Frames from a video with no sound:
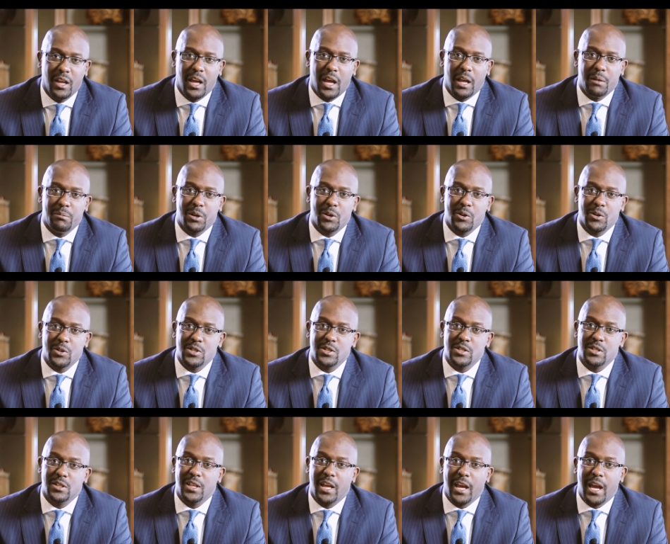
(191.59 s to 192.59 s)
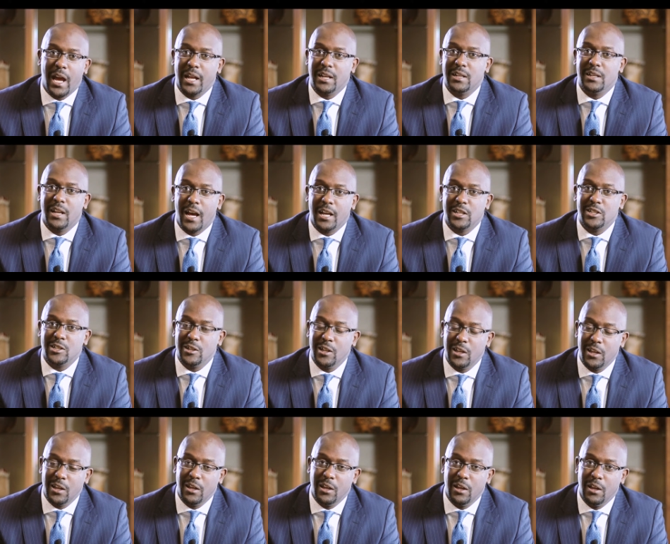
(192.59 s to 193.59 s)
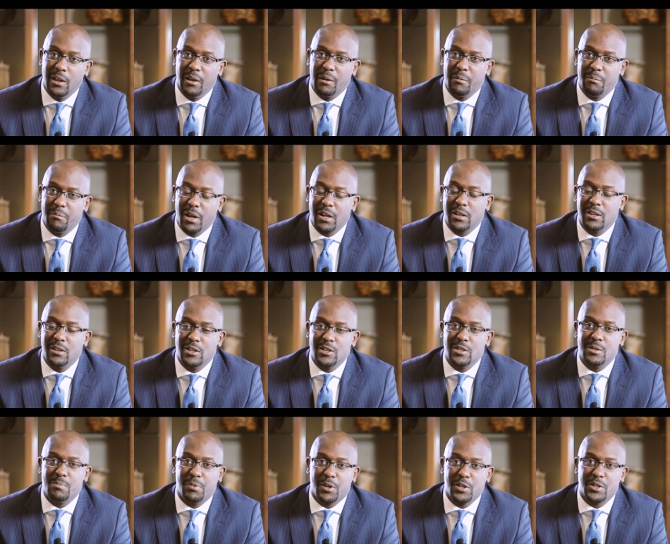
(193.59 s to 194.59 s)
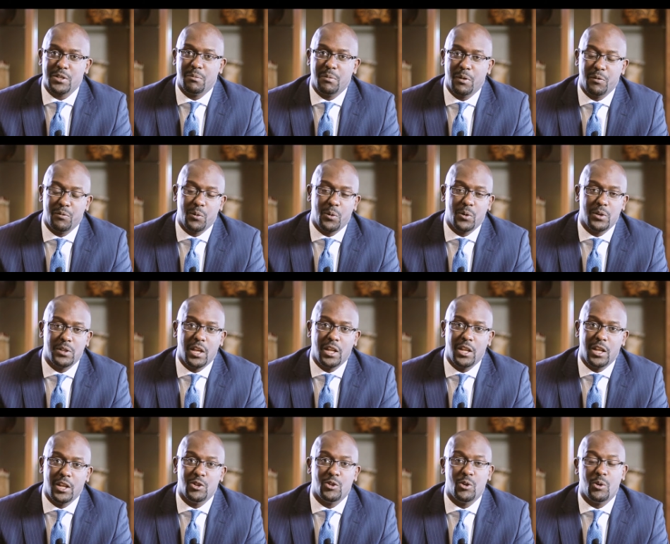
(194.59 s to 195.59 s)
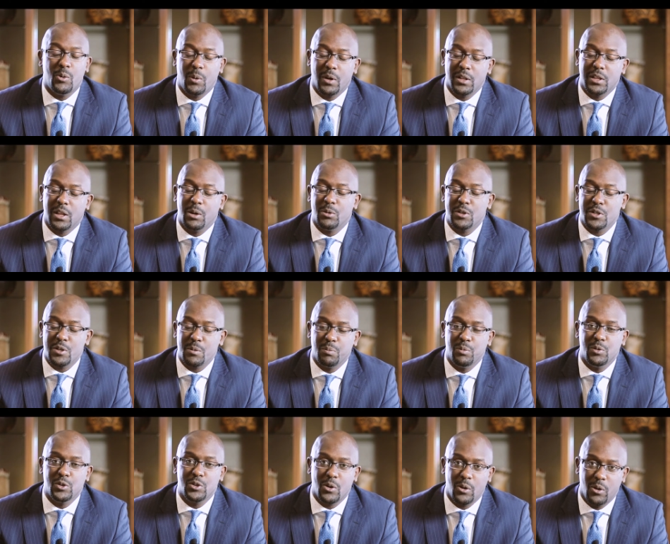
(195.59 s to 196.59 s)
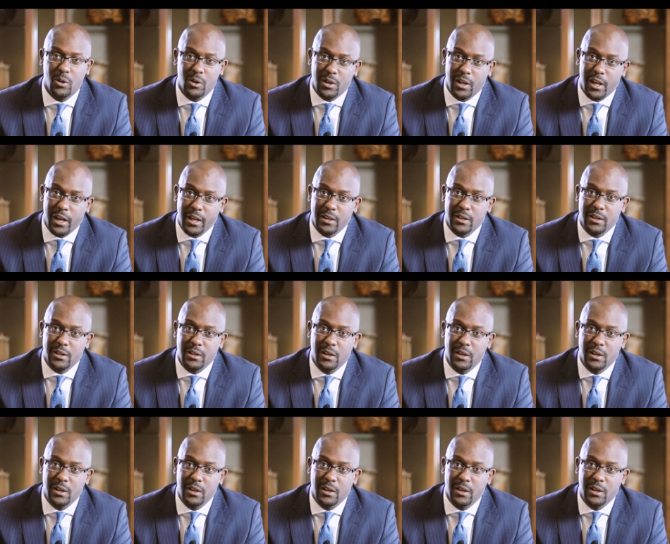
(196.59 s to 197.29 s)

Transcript: And because they hadn't actually met this person before, they didn't know what they were supposed to look like,